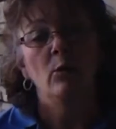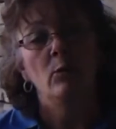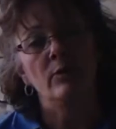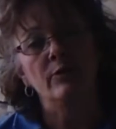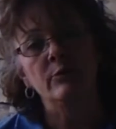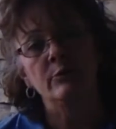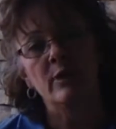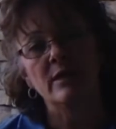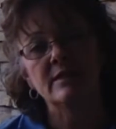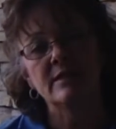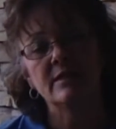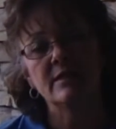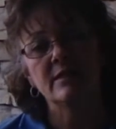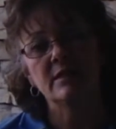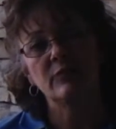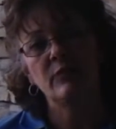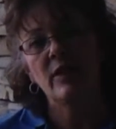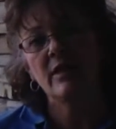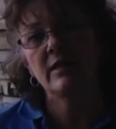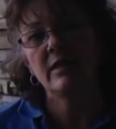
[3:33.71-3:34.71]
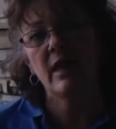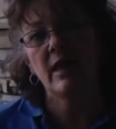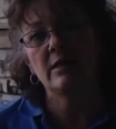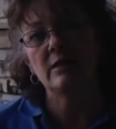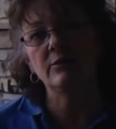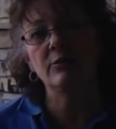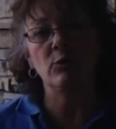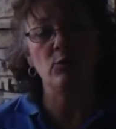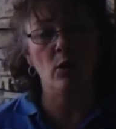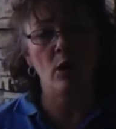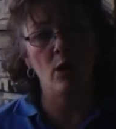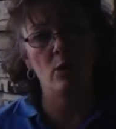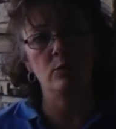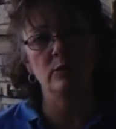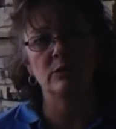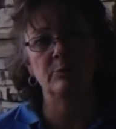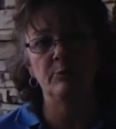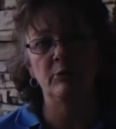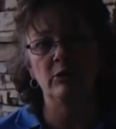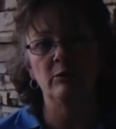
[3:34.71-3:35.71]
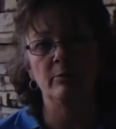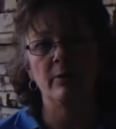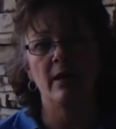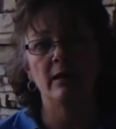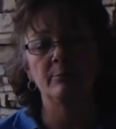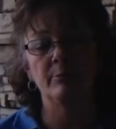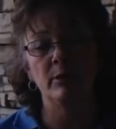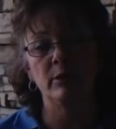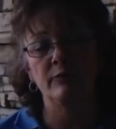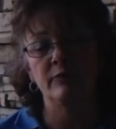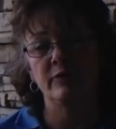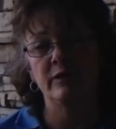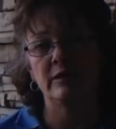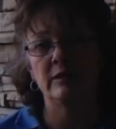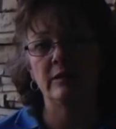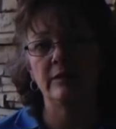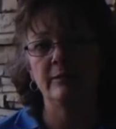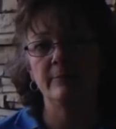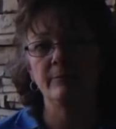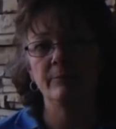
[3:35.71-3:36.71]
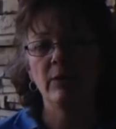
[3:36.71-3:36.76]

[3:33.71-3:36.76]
When the residents vacated, the wall was put back perfectly.